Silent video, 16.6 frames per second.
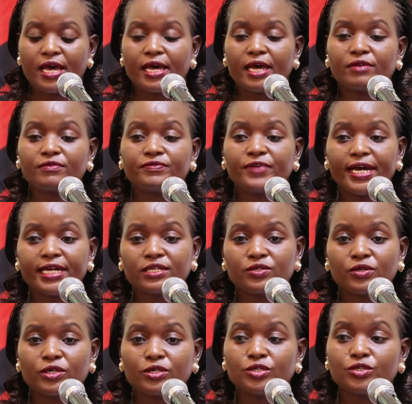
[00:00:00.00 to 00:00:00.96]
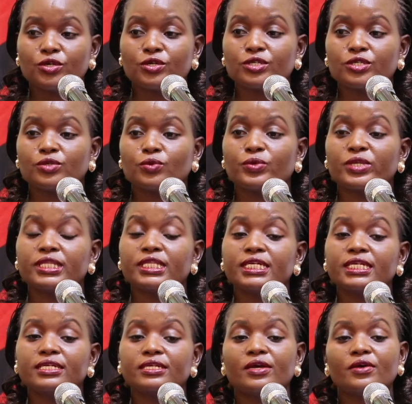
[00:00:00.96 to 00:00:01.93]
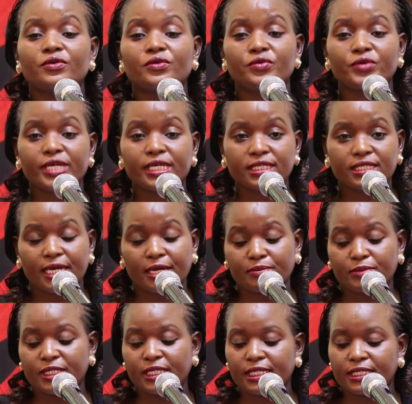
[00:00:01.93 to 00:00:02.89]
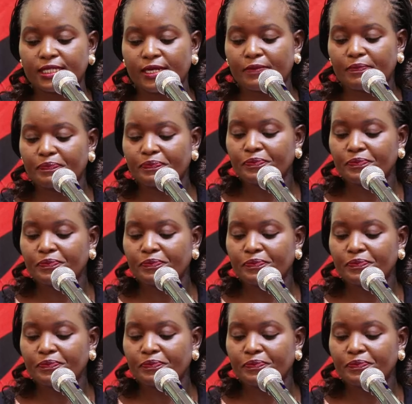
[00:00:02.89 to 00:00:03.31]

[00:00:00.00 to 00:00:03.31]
and find solutions within real-time data?